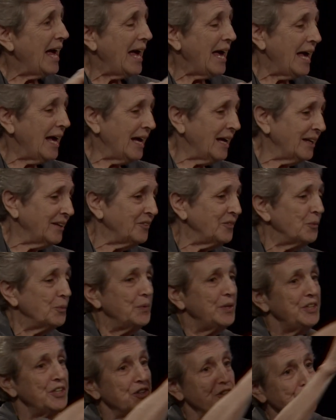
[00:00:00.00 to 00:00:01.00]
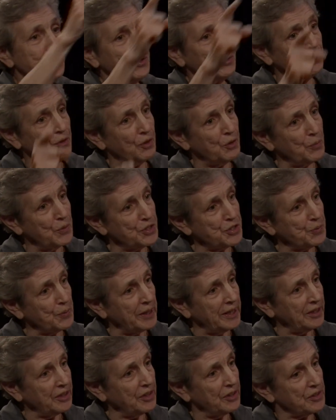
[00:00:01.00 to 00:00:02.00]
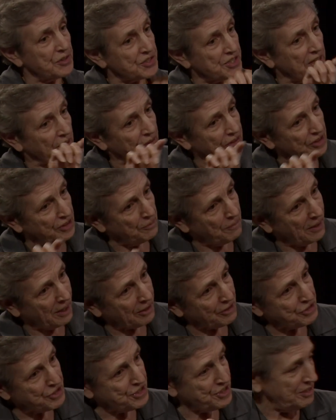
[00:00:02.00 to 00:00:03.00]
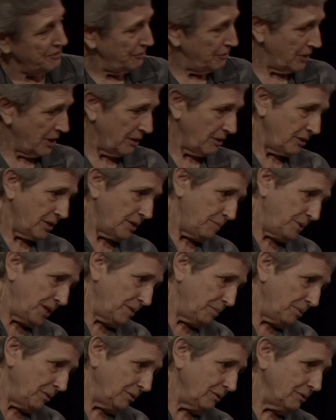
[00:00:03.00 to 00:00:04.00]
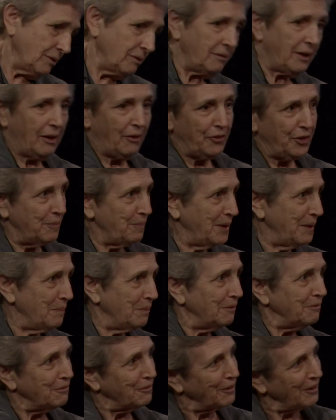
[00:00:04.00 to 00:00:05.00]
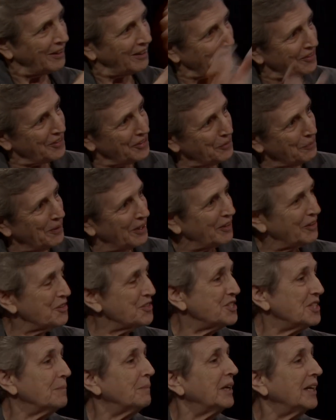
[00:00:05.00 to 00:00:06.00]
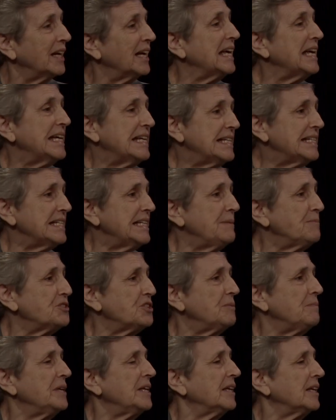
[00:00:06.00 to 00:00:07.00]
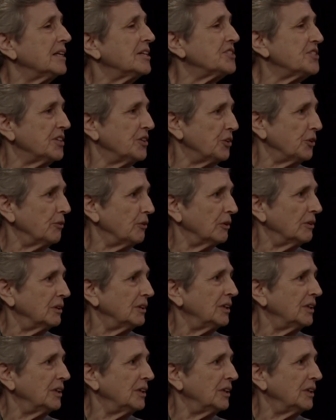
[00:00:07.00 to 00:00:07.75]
And we just don't know which way it goes, healthy democracy for healthy people or healthy people for a healthy mm-hmm. democracy, but it seems to me that it's integral.